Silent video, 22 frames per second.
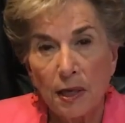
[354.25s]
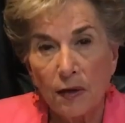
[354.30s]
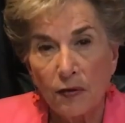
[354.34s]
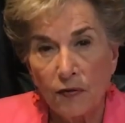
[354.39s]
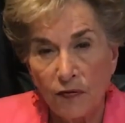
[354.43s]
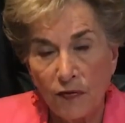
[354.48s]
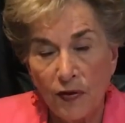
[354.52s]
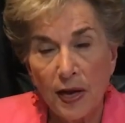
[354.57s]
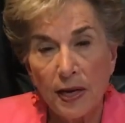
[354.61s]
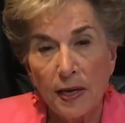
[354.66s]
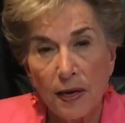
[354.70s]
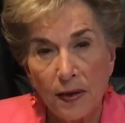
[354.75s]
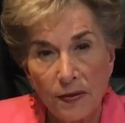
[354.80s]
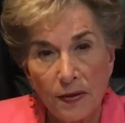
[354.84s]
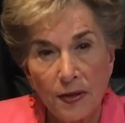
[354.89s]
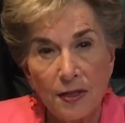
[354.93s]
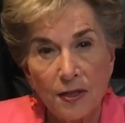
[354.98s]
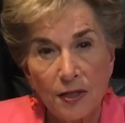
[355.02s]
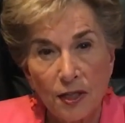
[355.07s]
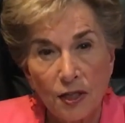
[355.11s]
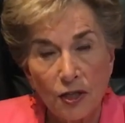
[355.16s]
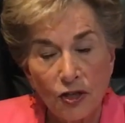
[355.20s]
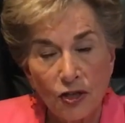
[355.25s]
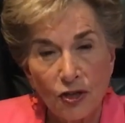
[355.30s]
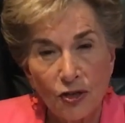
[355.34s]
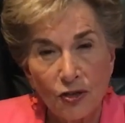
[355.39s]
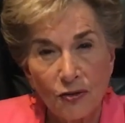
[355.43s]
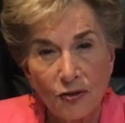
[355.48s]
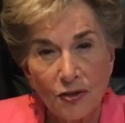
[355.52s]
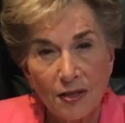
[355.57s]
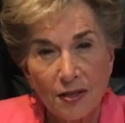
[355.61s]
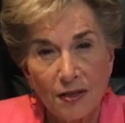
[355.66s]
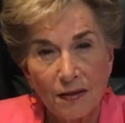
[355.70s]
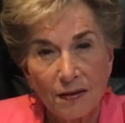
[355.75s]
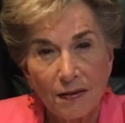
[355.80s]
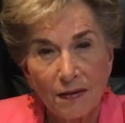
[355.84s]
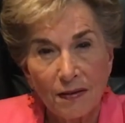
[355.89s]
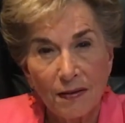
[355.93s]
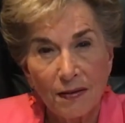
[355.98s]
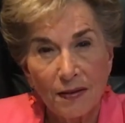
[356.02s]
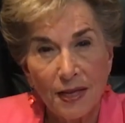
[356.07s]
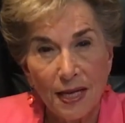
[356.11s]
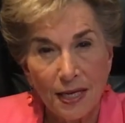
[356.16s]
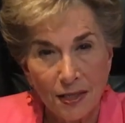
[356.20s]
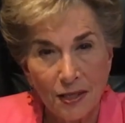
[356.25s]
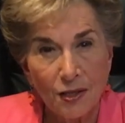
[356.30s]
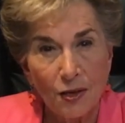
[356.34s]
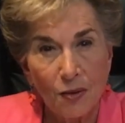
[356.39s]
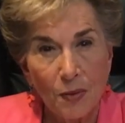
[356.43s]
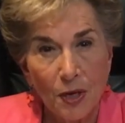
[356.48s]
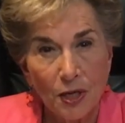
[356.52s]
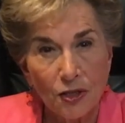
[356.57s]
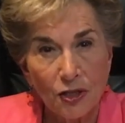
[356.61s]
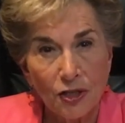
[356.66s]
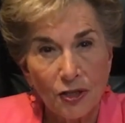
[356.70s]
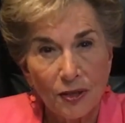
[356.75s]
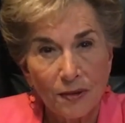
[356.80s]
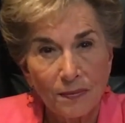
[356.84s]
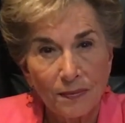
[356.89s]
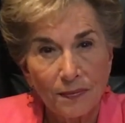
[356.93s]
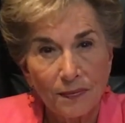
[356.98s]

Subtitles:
and fight on these issues. Thanks so much.